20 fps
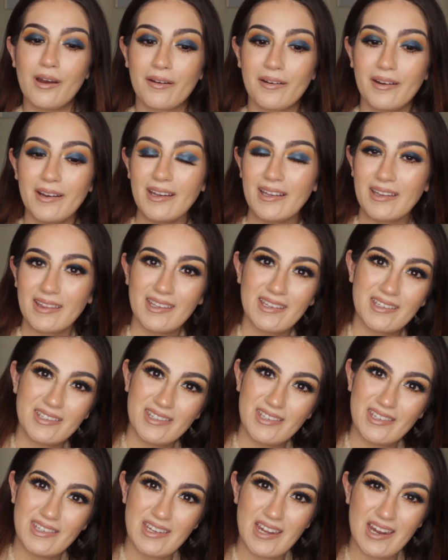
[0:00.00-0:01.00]
Alright, and
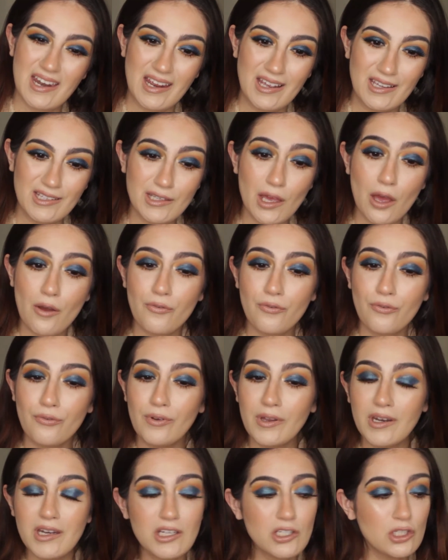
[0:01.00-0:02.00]
this is today's
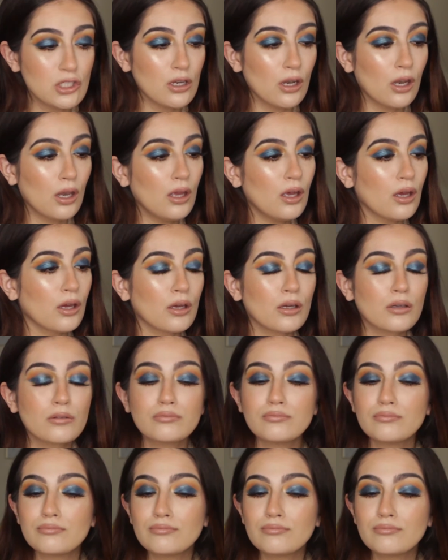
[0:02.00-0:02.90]
finished look.